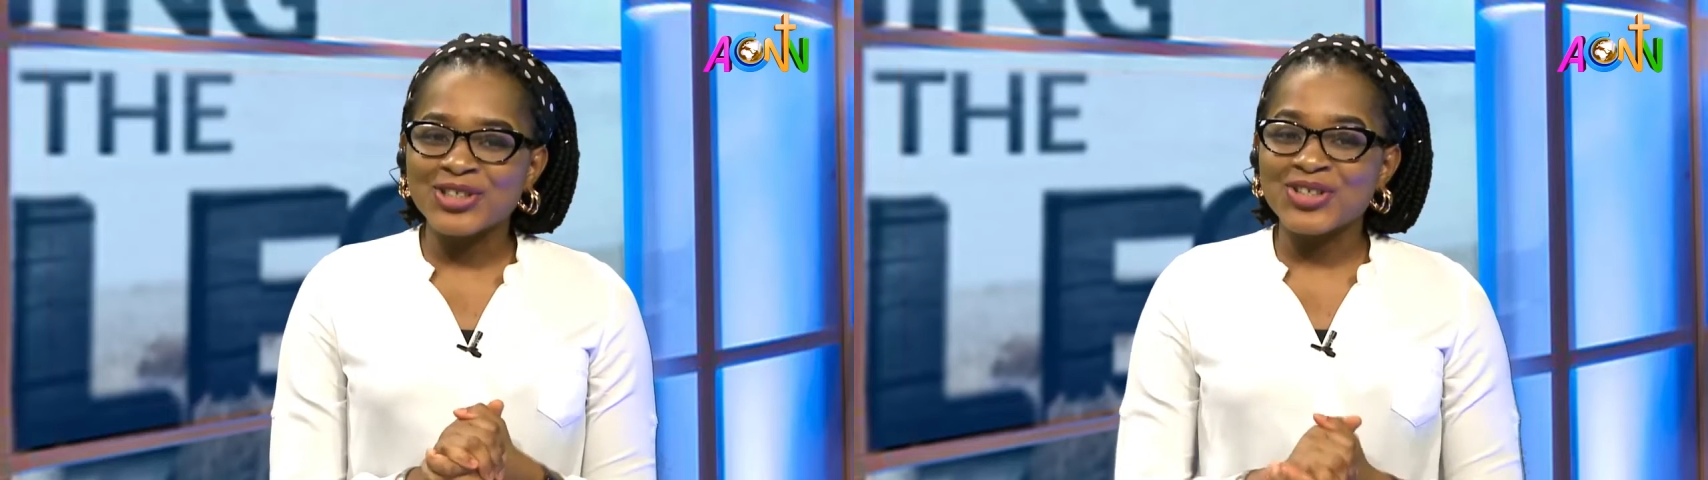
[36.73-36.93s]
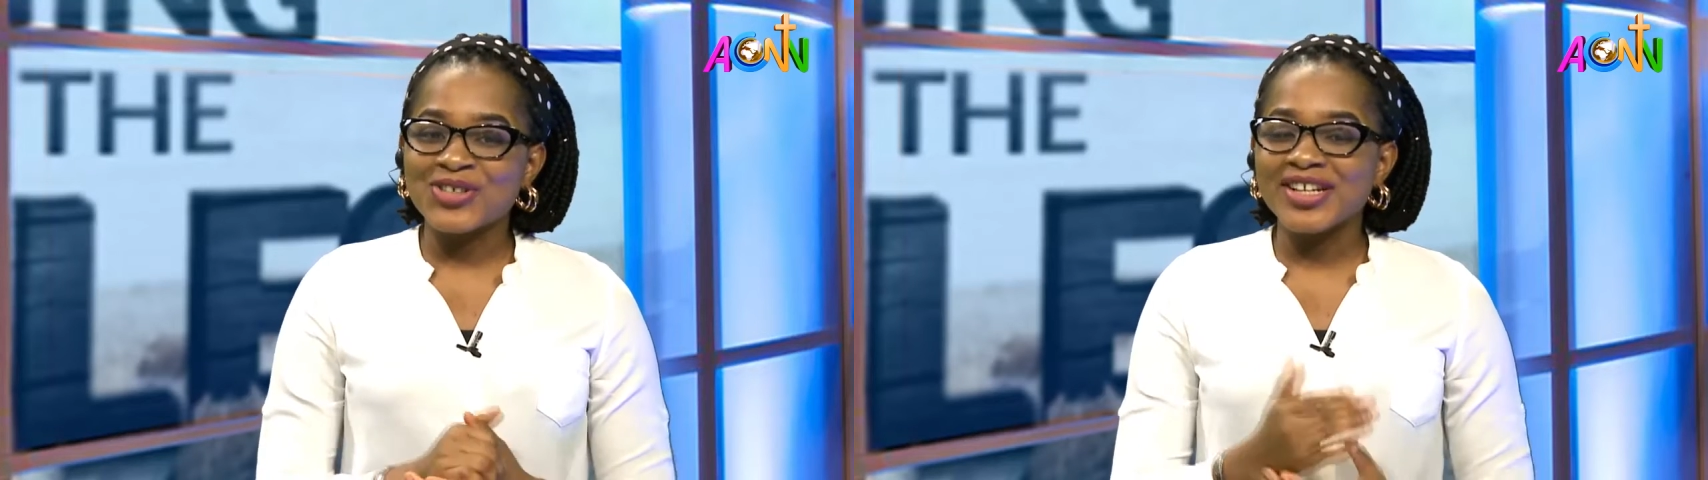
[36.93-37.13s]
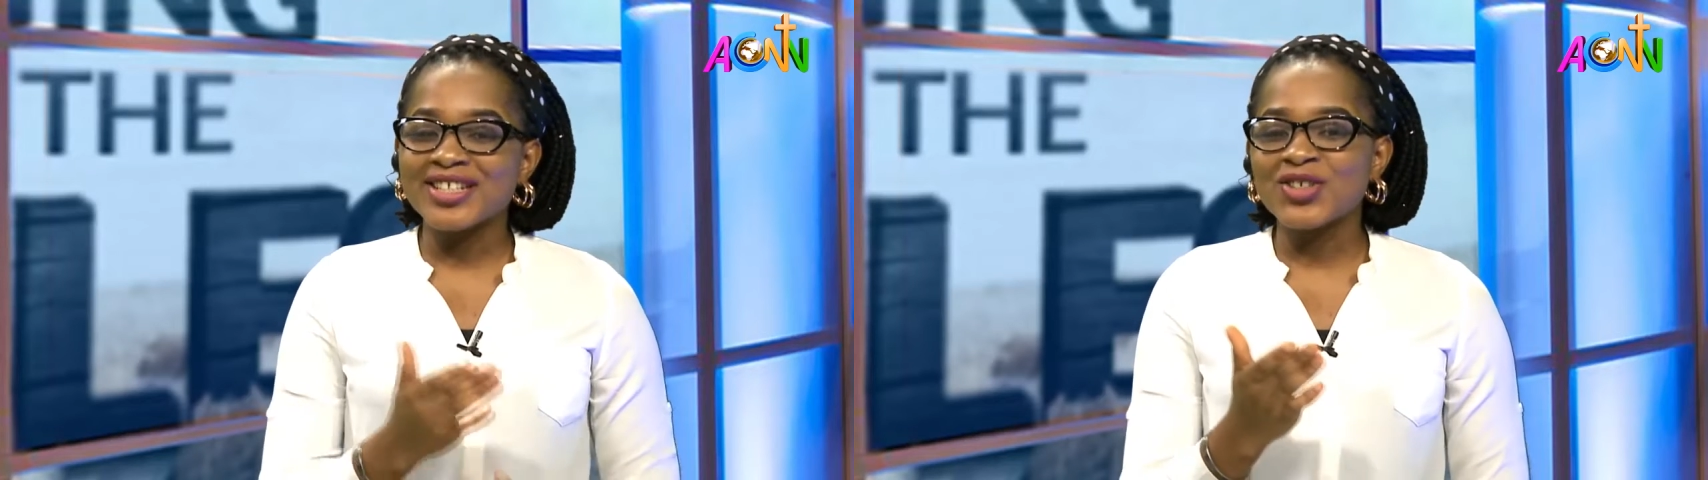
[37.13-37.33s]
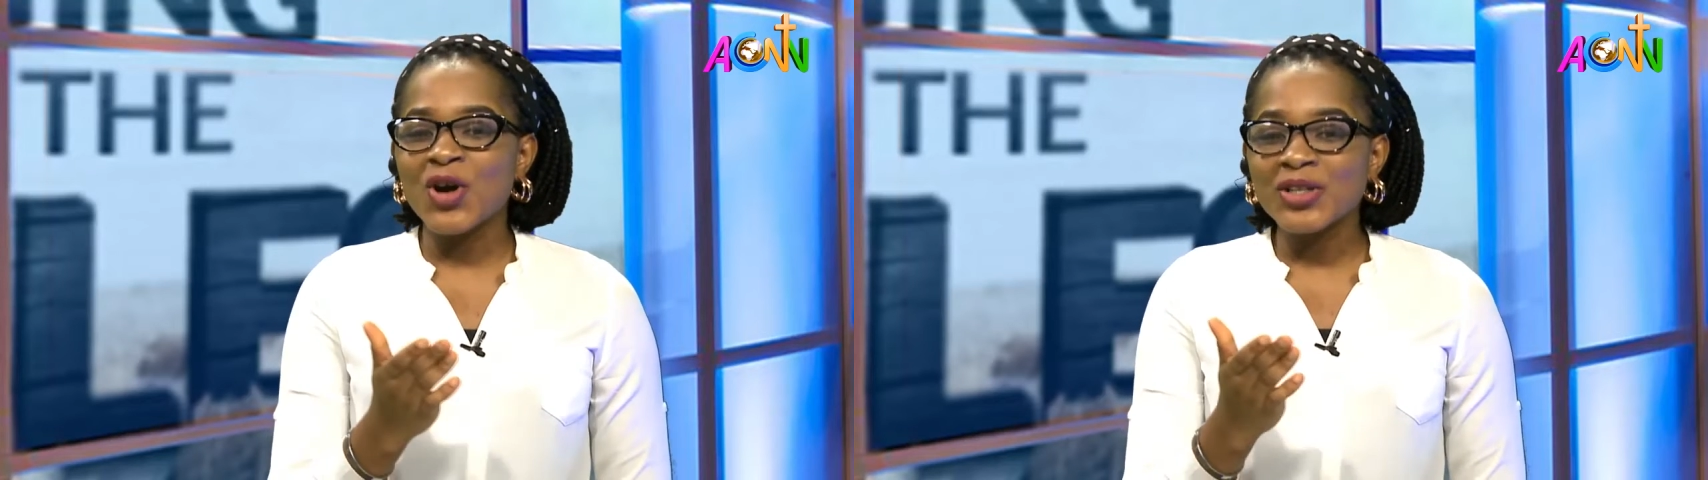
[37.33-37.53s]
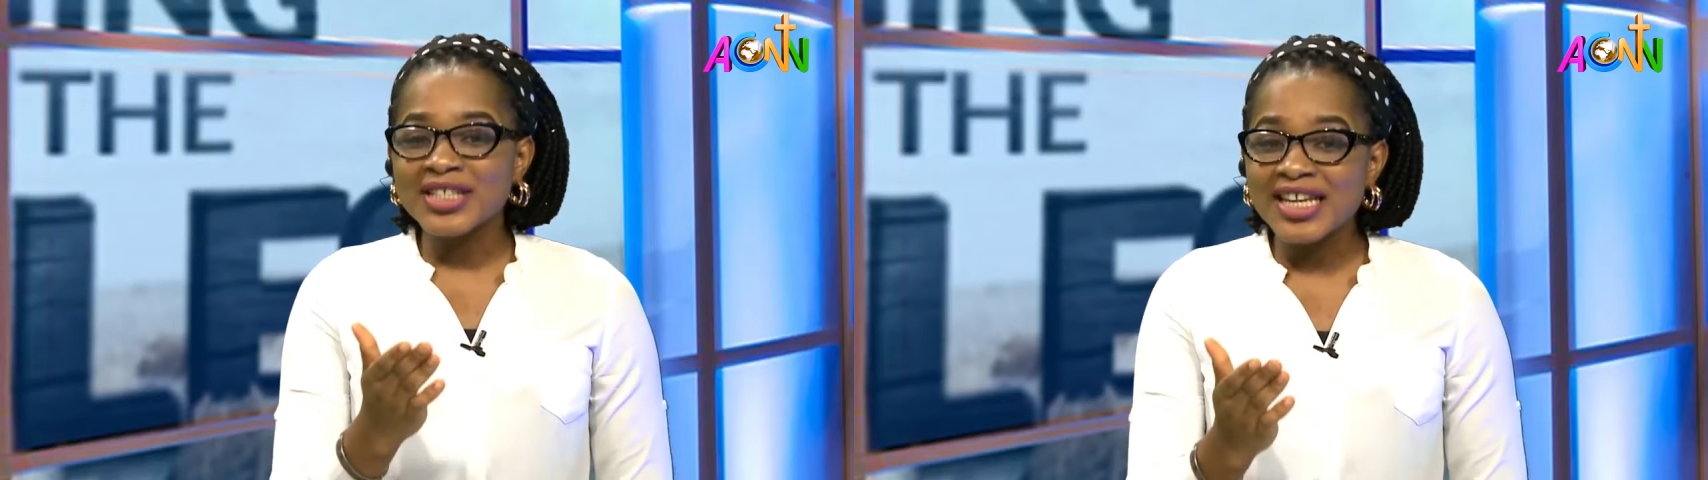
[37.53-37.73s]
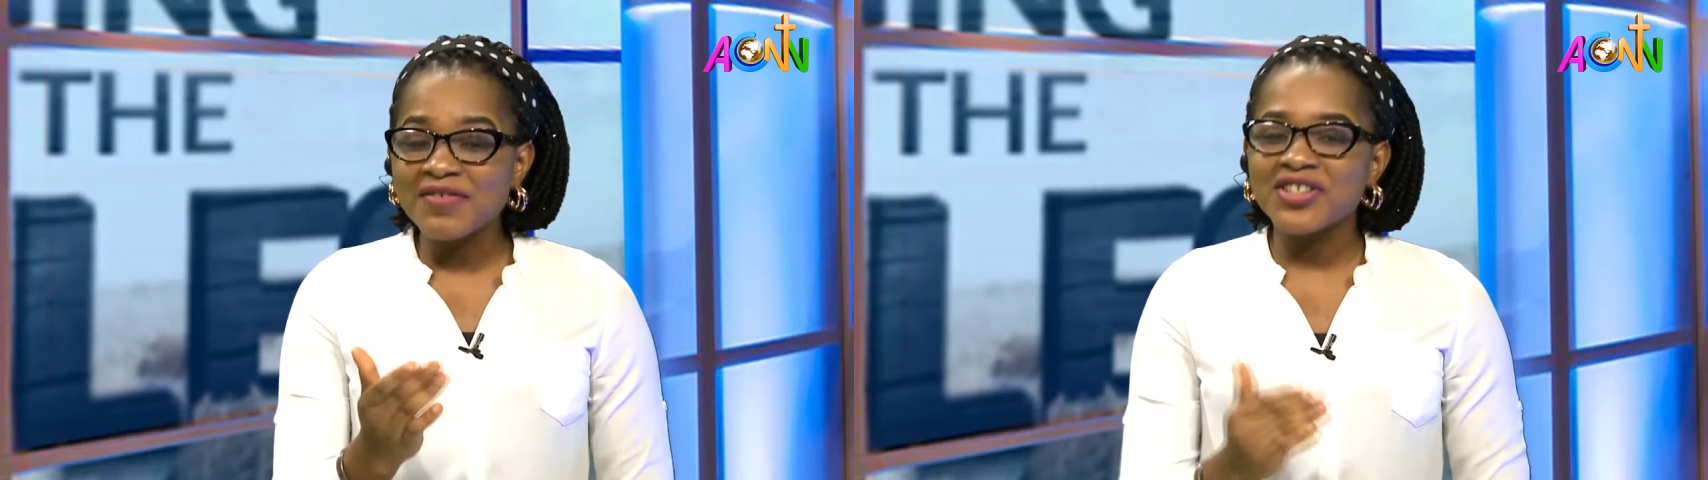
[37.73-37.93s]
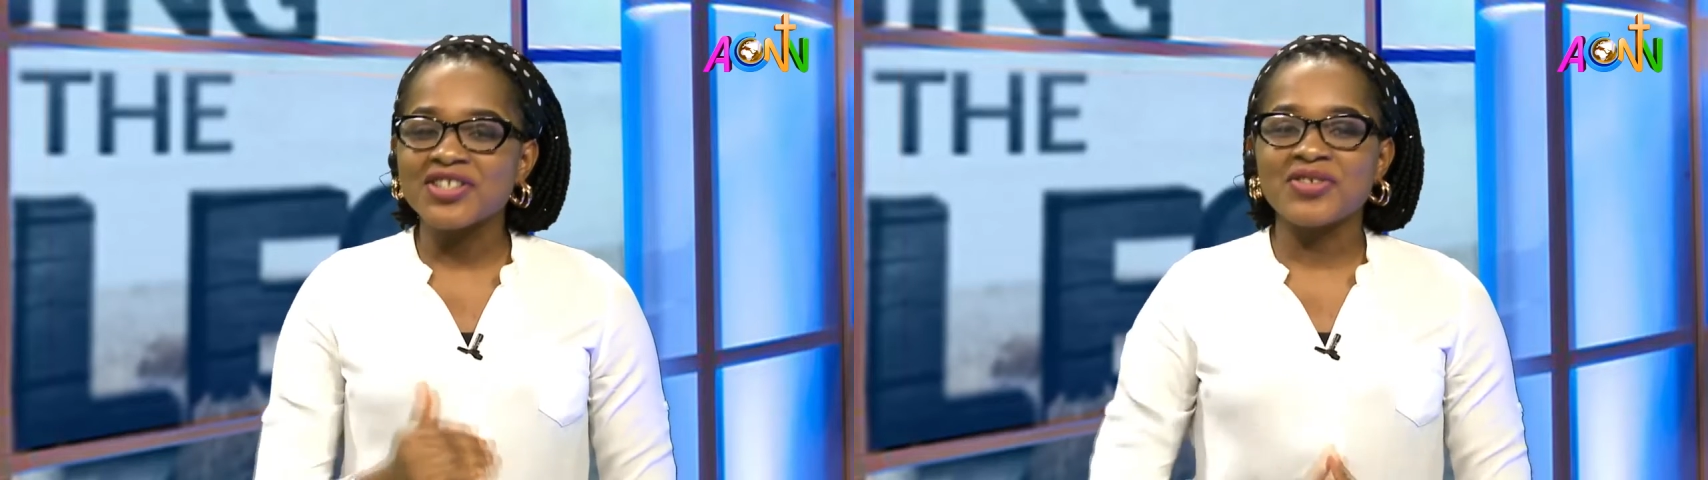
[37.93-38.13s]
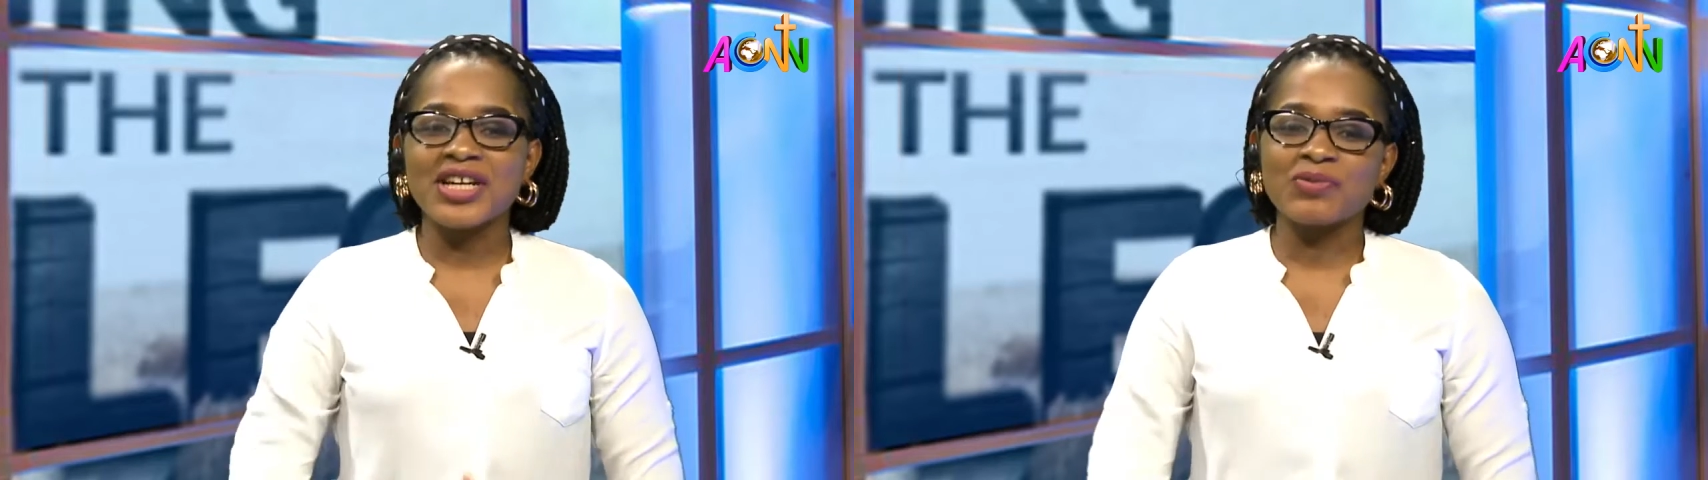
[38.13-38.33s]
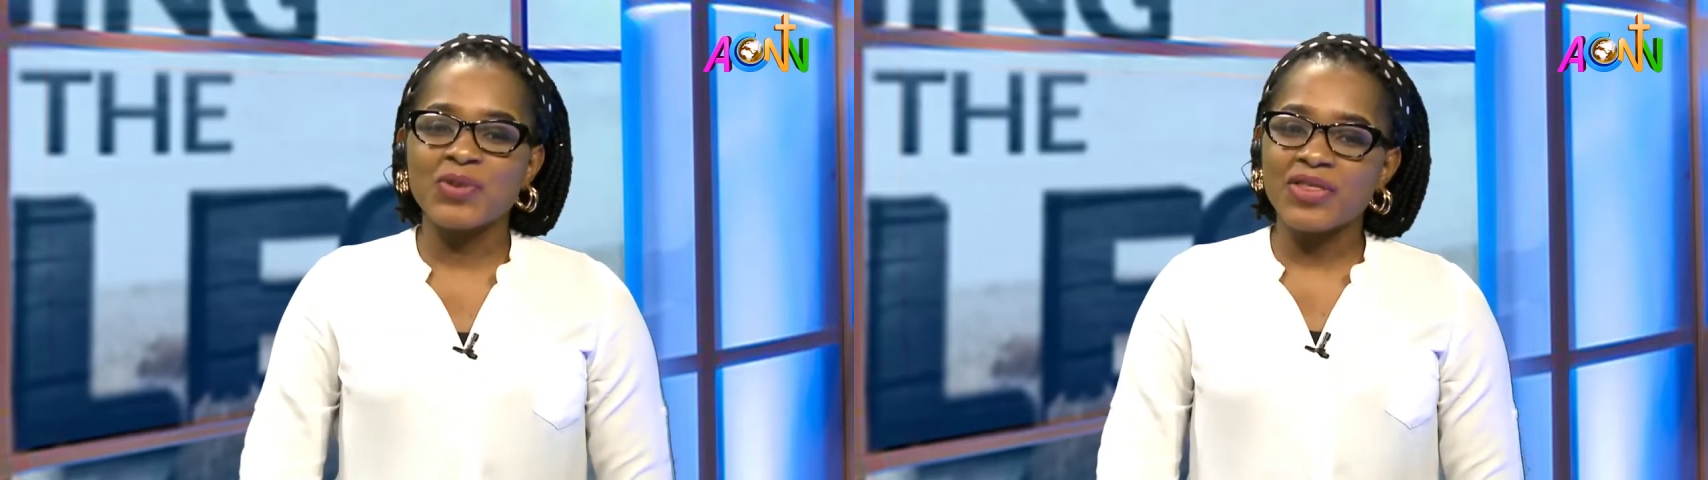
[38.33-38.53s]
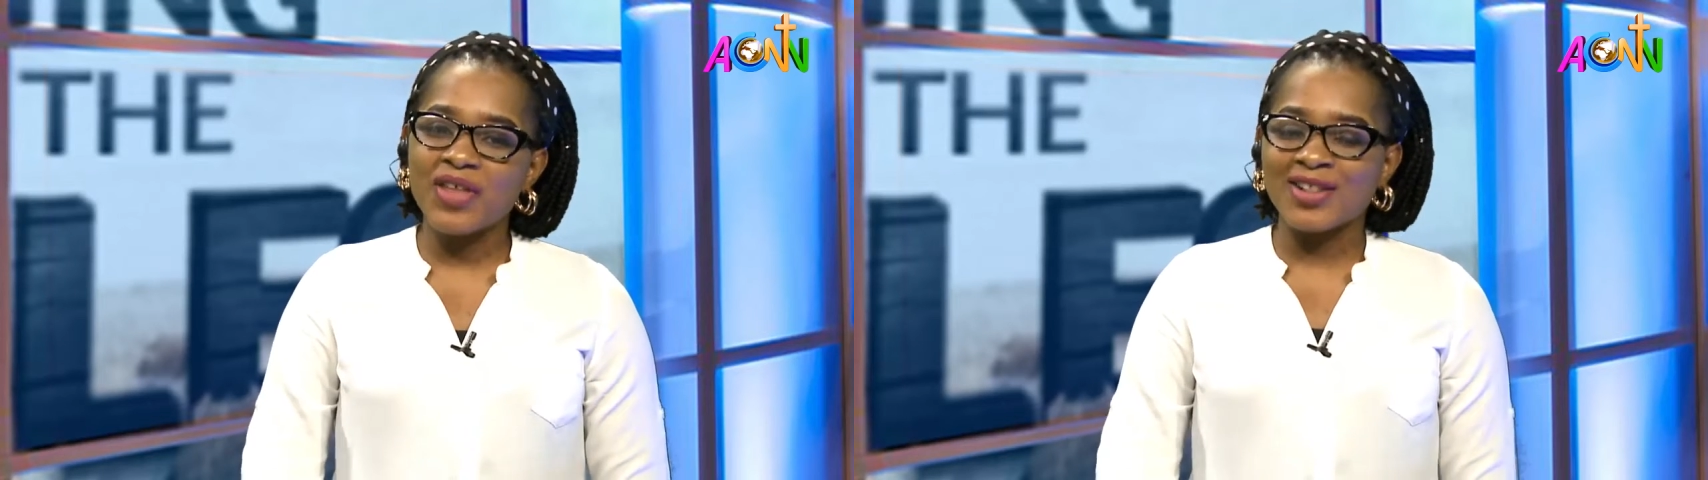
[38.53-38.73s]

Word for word: to grace your TV screen with